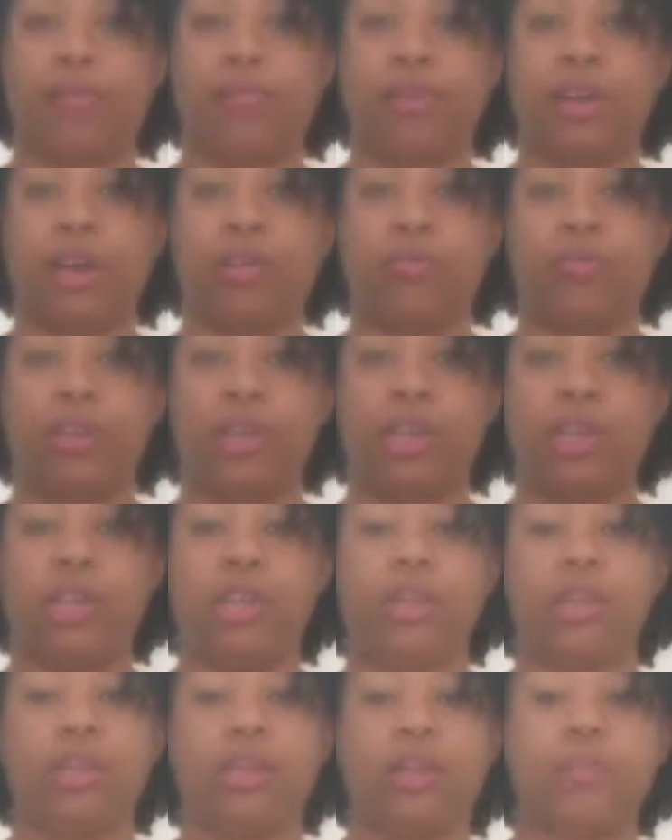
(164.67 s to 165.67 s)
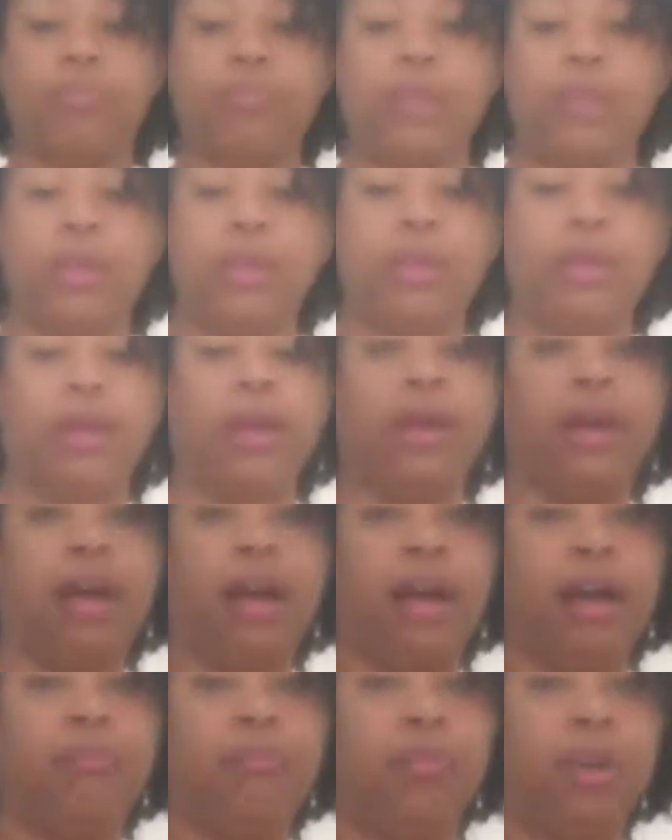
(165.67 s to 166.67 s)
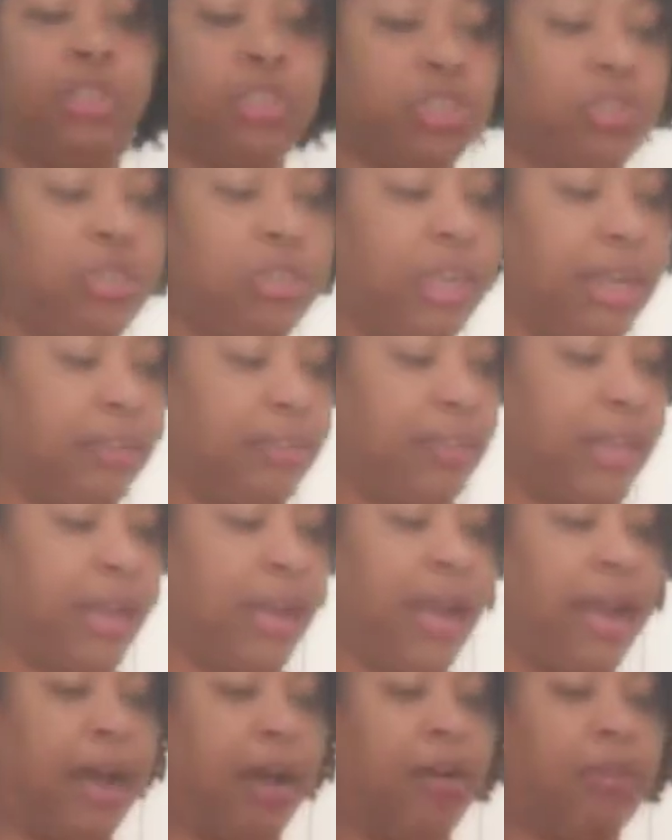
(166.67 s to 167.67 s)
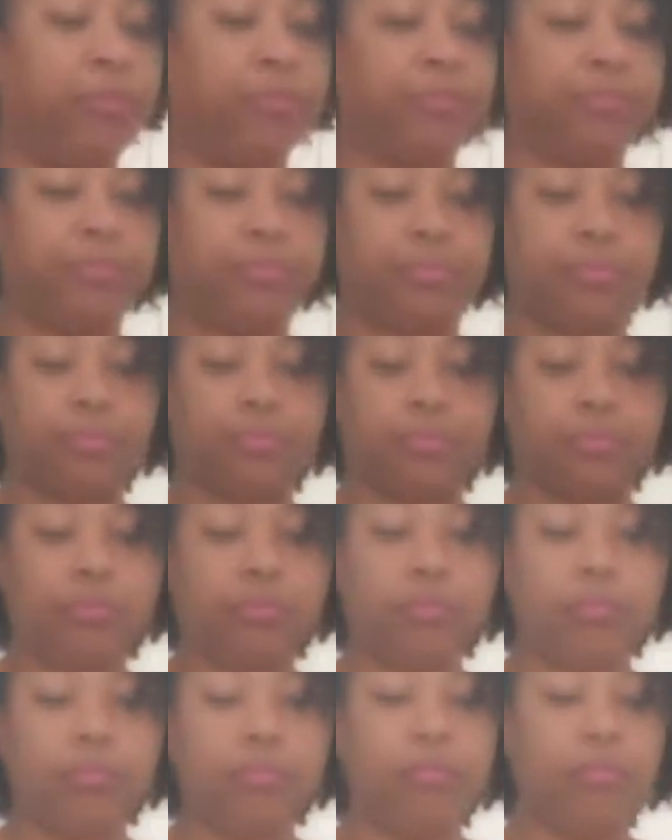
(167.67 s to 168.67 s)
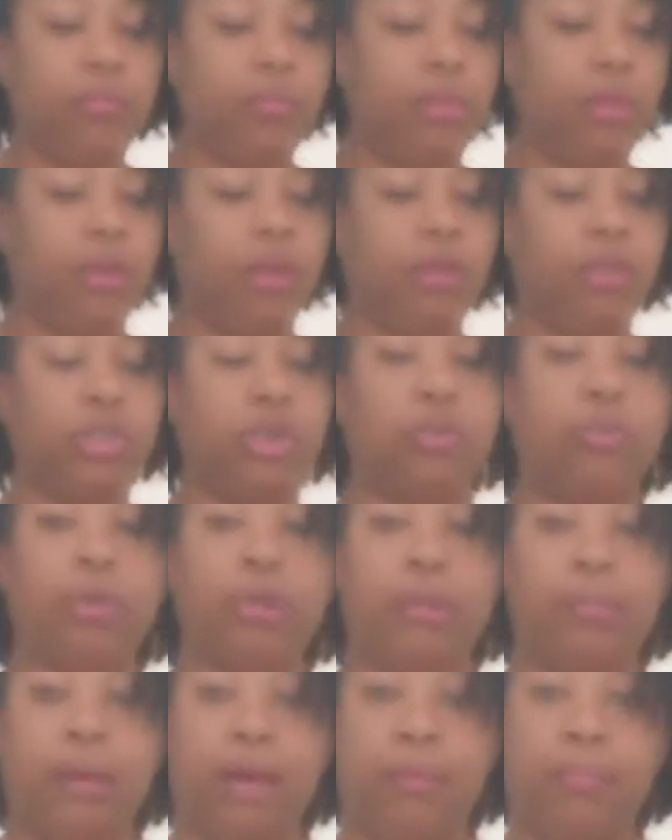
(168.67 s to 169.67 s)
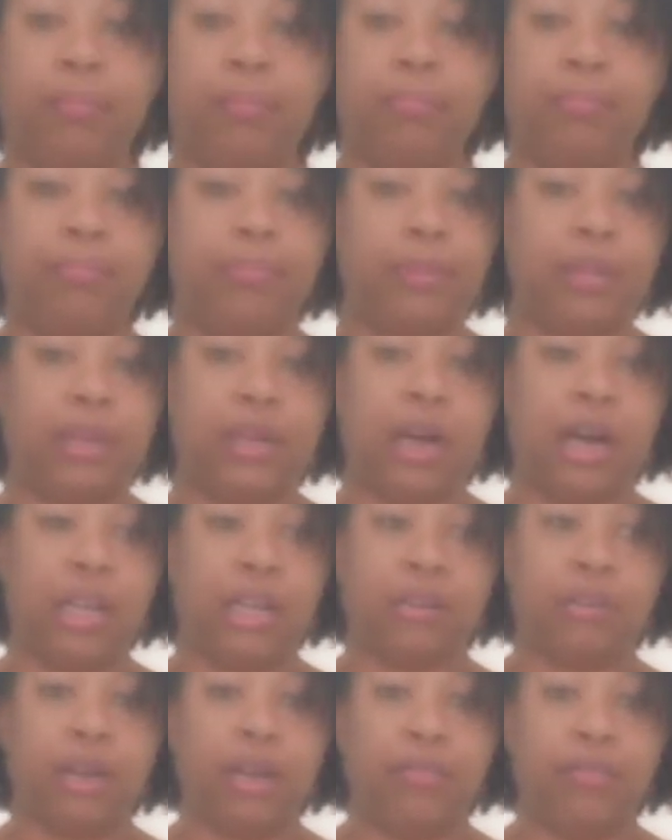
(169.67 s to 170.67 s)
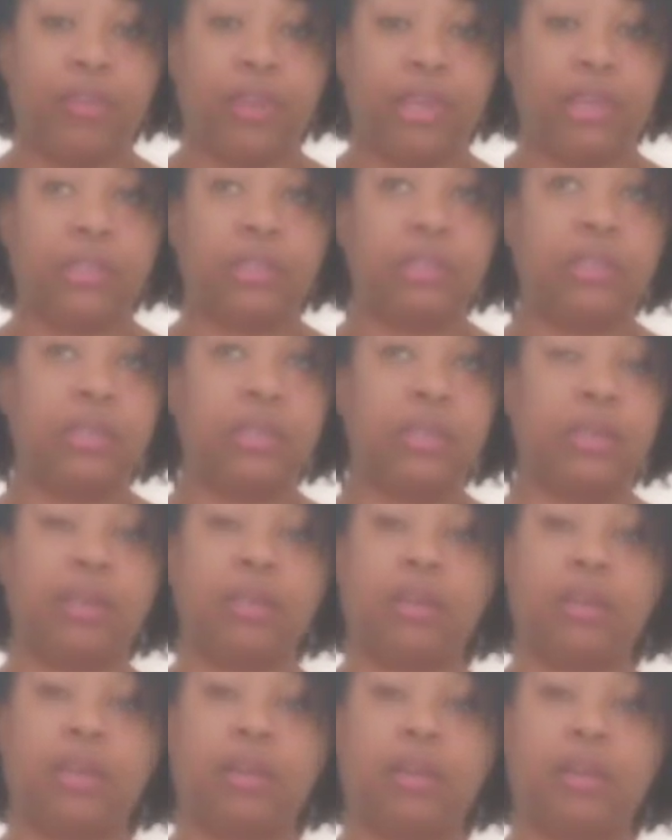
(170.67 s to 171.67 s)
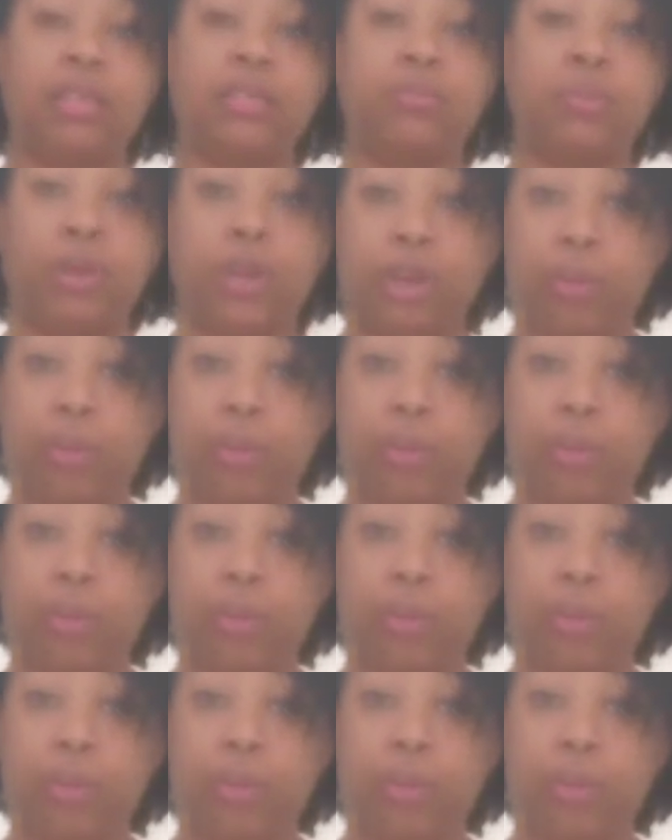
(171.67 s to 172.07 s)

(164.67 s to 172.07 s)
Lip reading: I've cut one here. Once you cut that out, don't worry about the color of it because we're